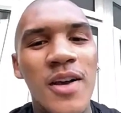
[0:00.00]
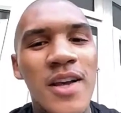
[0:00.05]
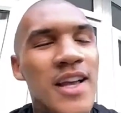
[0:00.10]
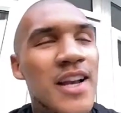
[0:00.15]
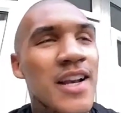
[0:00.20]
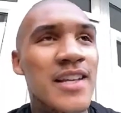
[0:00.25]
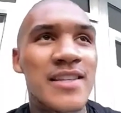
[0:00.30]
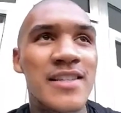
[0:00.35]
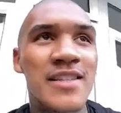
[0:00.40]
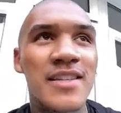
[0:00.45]

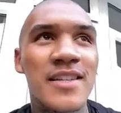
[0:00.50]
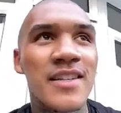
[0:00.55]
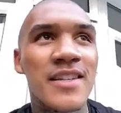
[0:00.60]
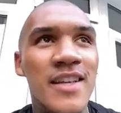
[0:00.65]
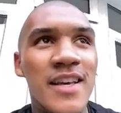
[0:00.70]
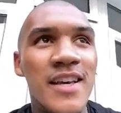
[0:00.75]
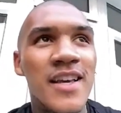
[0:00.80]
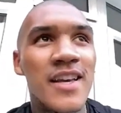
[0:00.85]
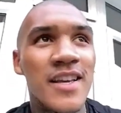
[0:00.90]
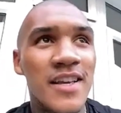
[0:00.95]
Listen,
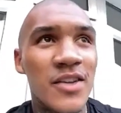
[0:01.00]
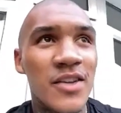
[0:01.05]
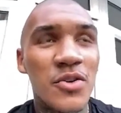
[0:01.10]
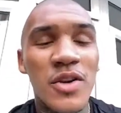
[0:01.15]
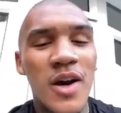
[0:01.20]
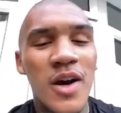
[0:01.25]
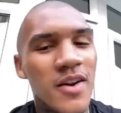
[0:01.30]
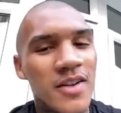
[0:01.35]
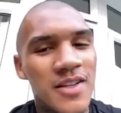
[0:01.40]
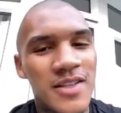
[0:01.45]
you
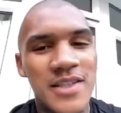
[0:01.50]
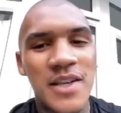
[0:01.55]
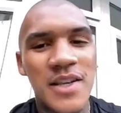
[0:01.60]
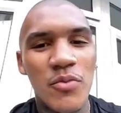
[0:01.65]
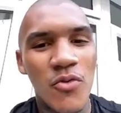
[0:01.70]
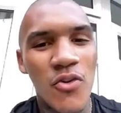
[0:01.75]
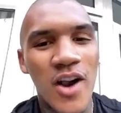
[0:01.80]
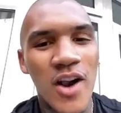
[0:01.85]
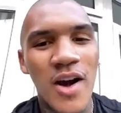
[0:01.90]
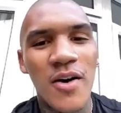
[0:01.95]
don't want to see him
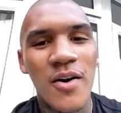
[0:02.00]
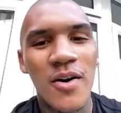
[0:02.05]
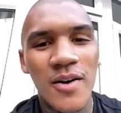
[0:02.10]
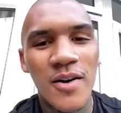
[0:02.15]
growl.